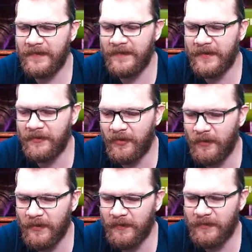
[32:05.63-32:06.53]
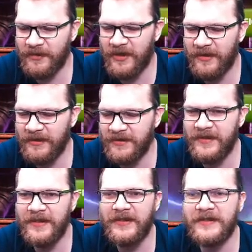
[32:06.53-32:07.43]
then that robot challenge is
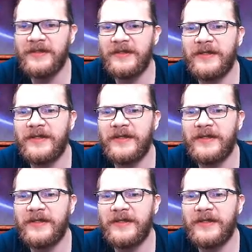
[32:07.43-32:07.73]
the easiest.